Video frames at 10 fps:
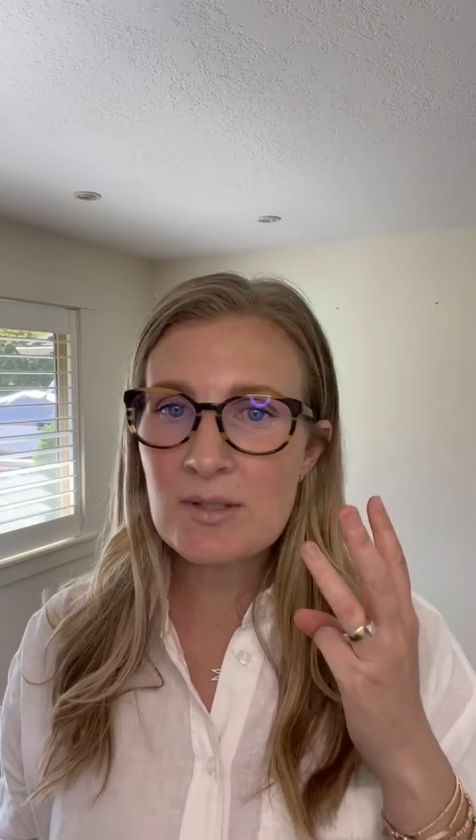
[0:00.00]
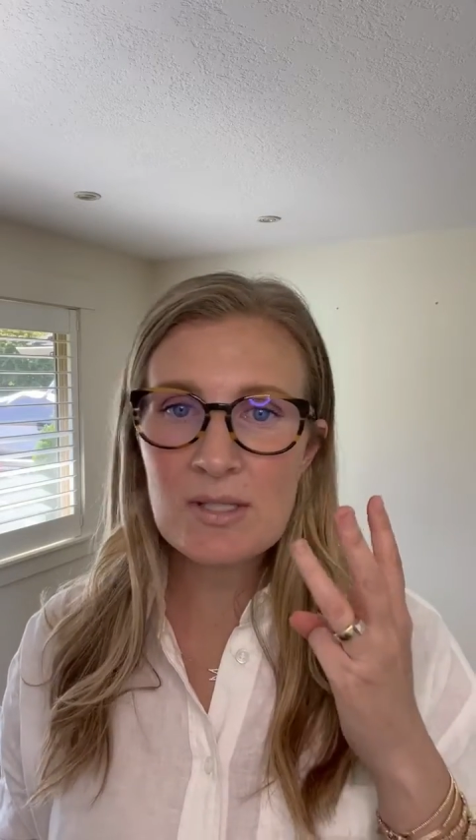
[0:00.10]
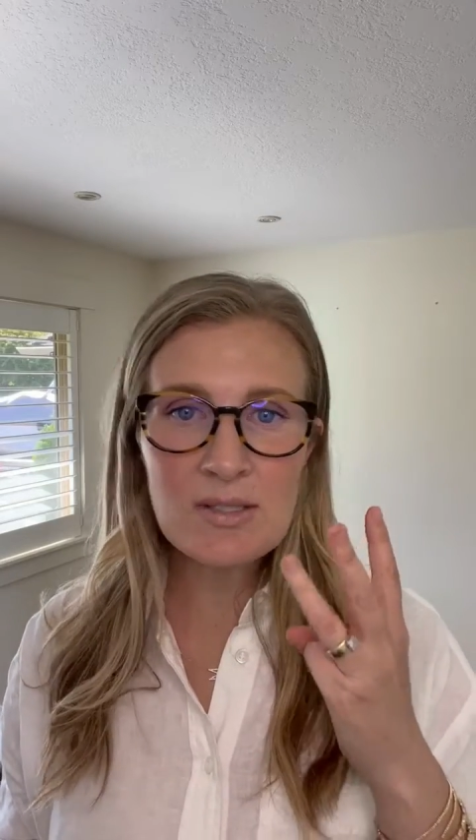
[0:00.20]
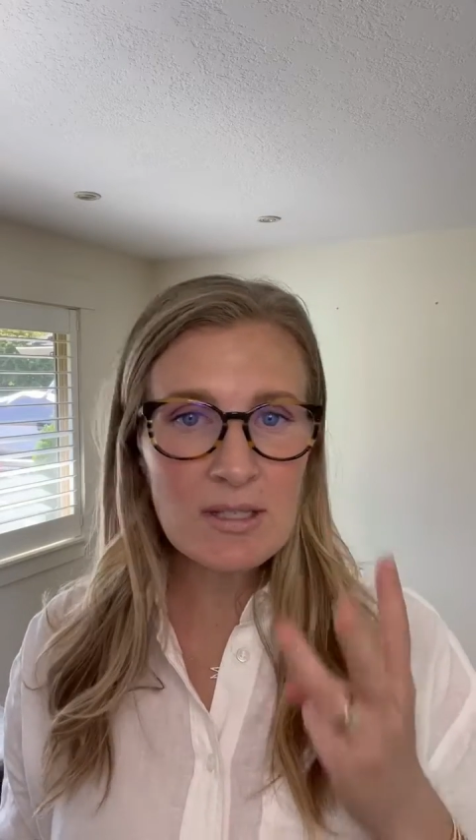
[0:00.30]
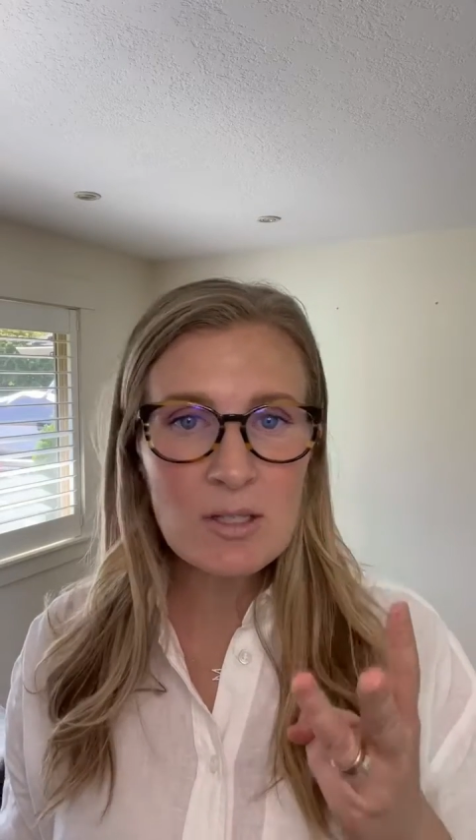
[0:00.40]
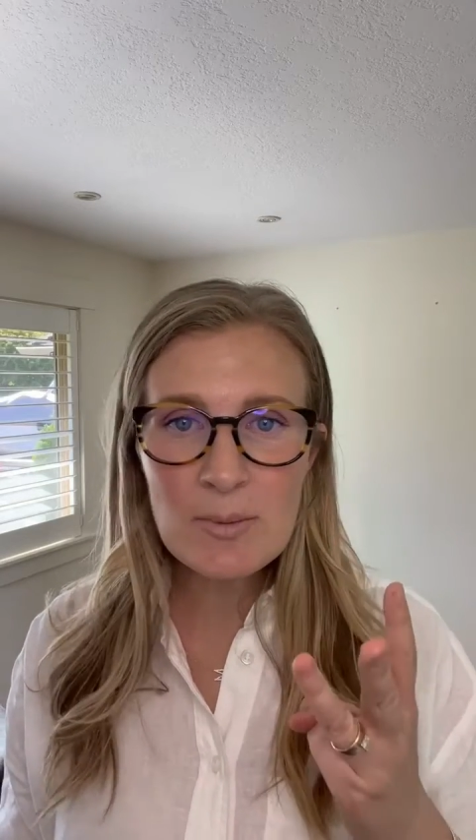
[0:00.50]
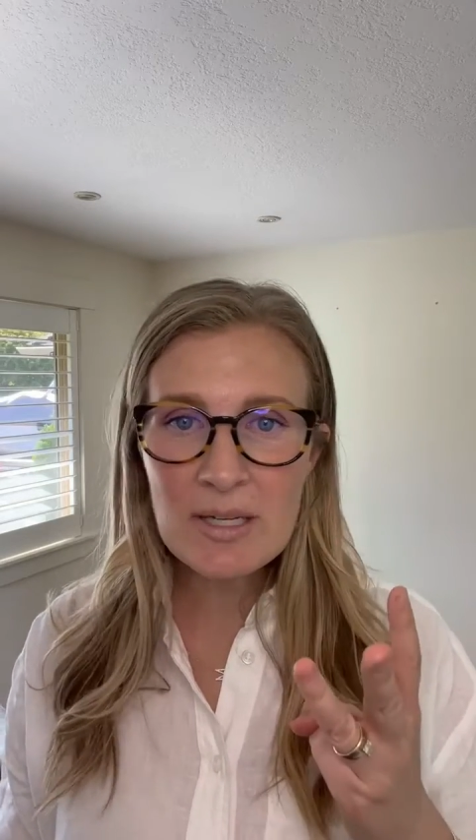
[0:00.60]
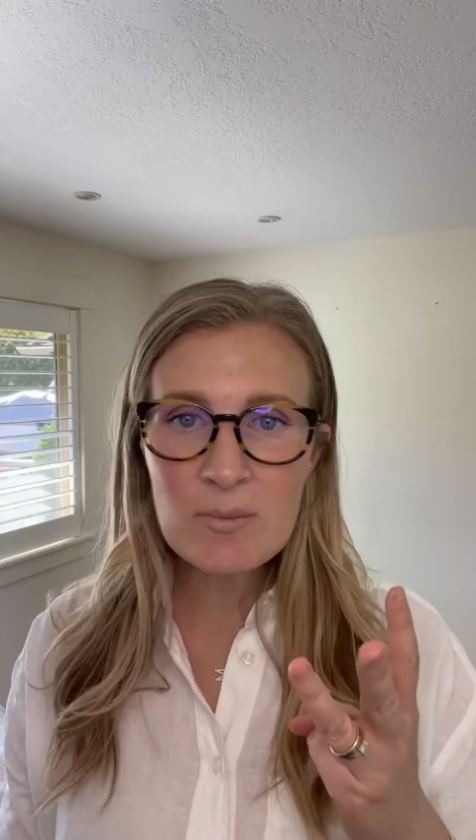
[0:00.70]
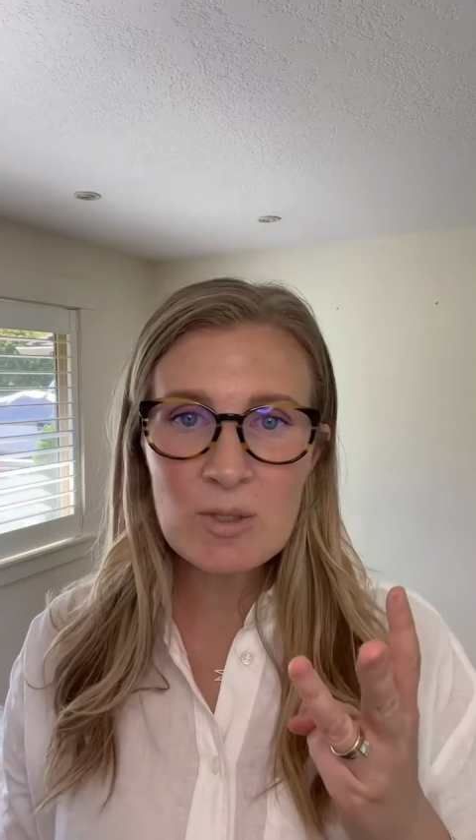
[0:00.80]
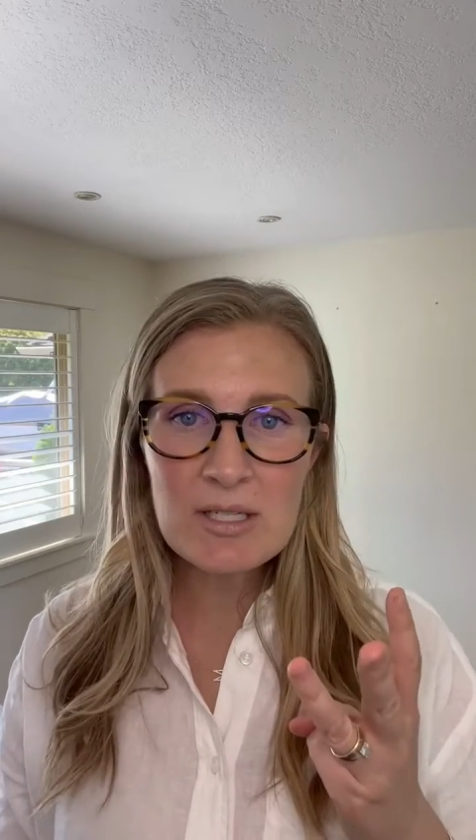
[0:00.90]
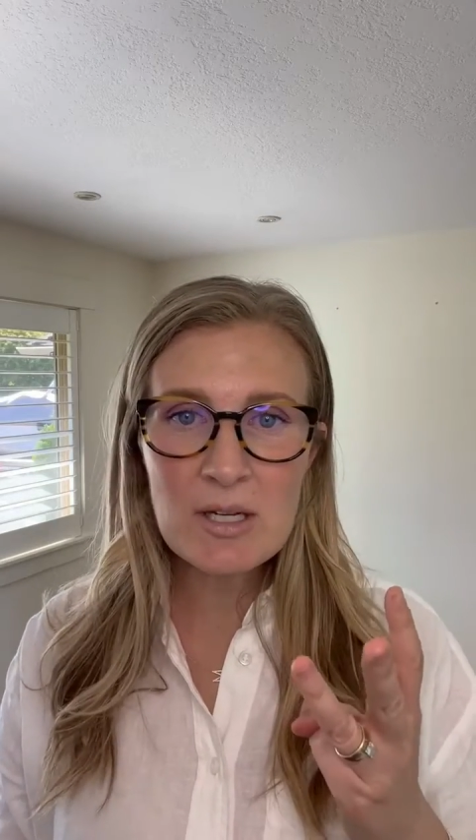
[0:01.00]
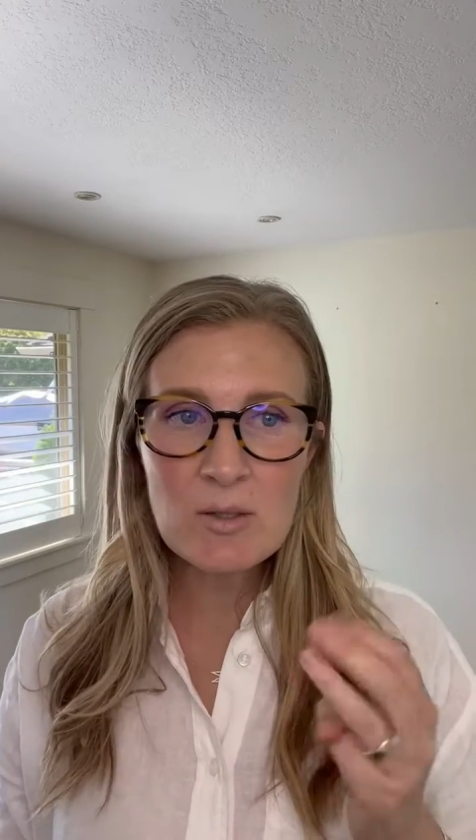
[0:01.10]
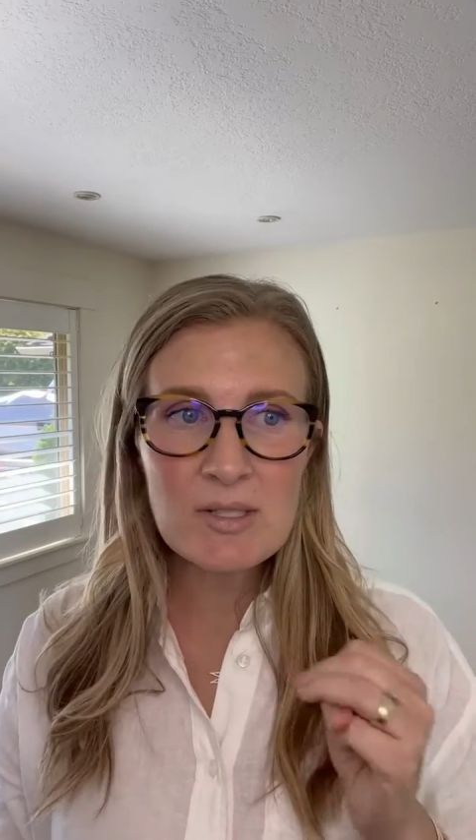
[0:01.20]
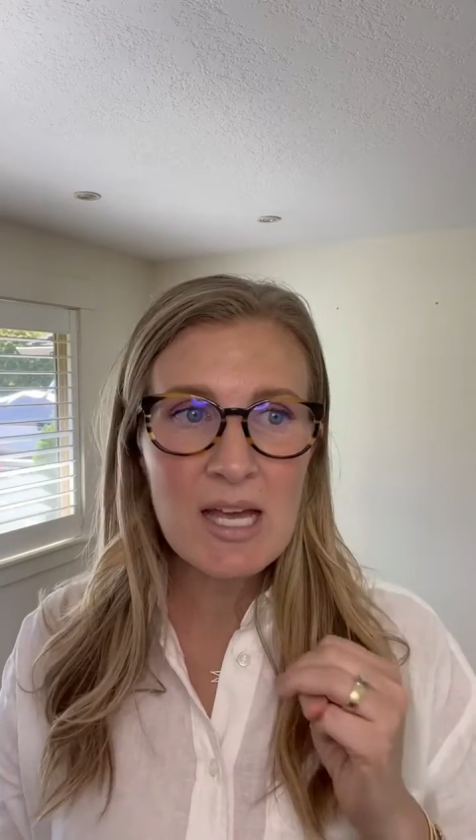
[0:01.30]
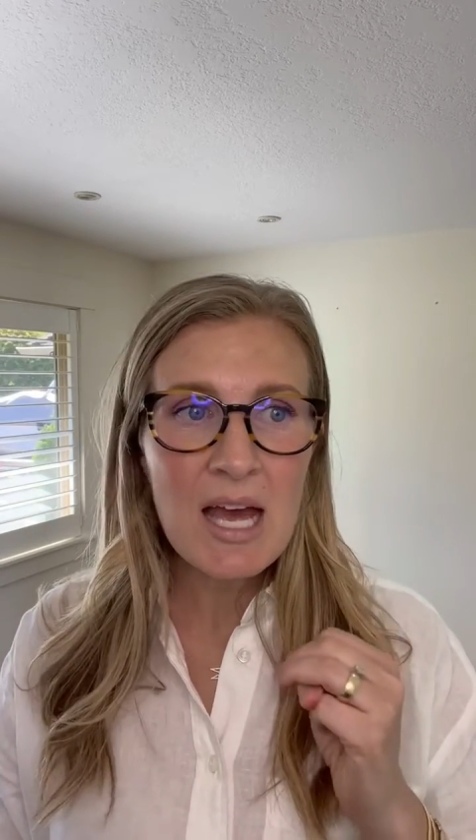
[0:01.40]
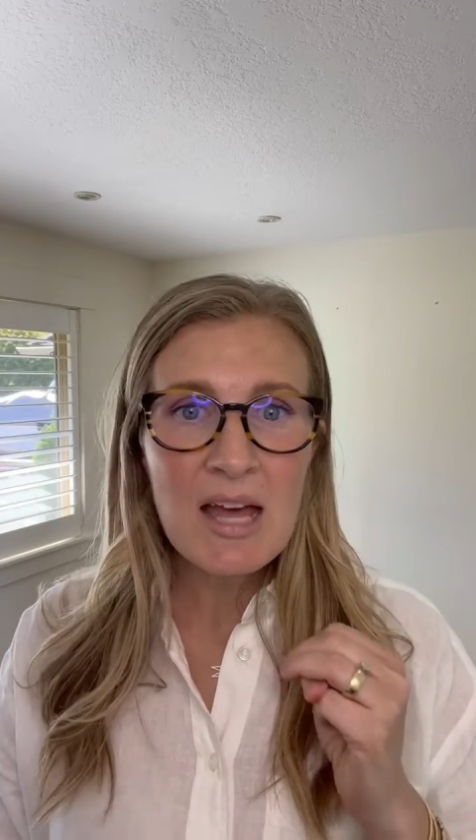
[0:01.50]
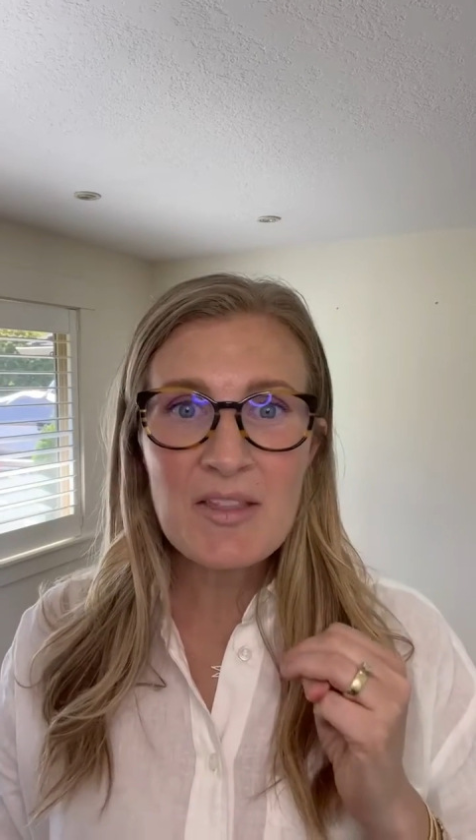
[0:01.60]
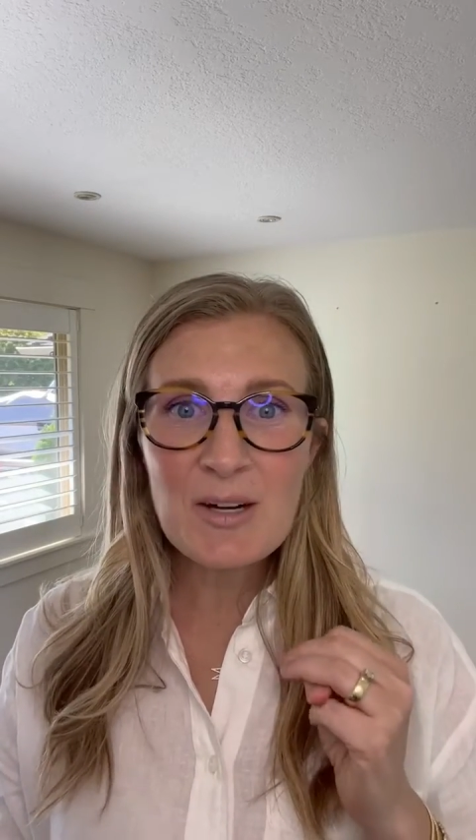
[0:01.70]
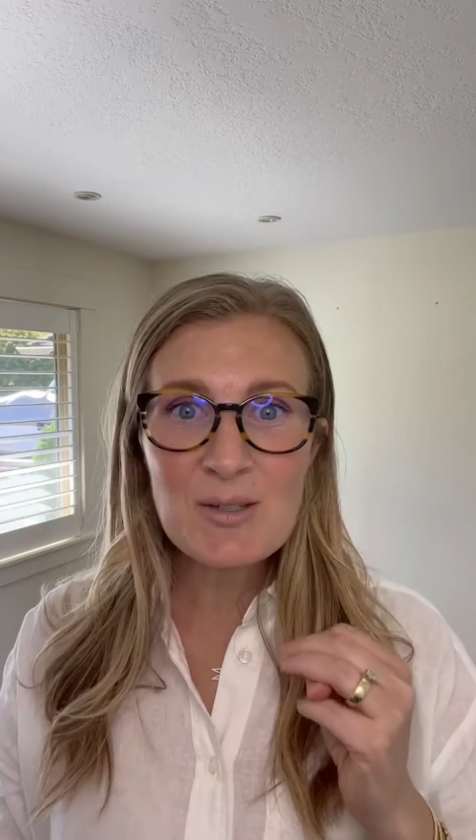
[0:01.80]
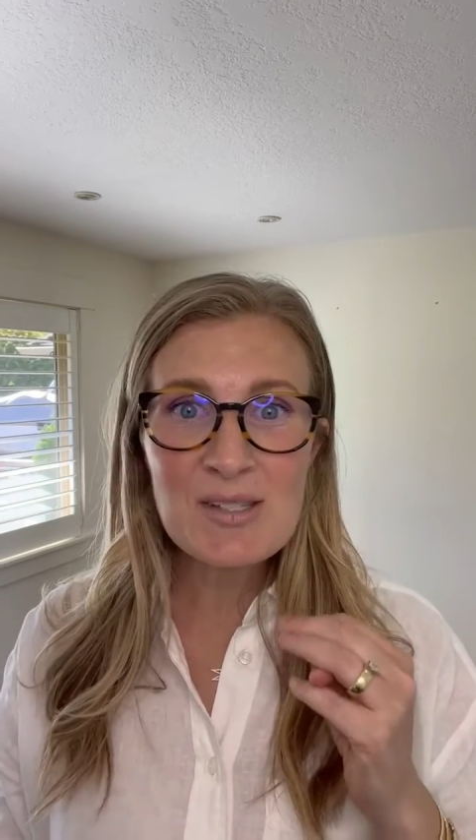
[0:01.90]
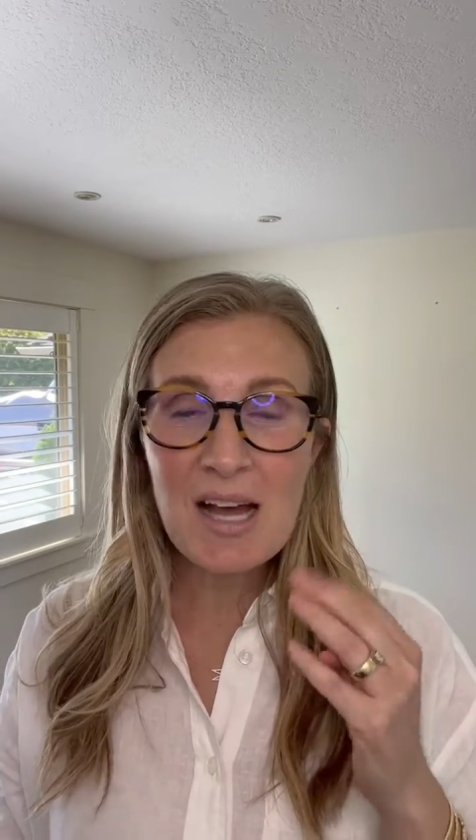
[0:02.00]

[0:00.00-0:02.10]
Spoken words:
there's aluminum windows, there's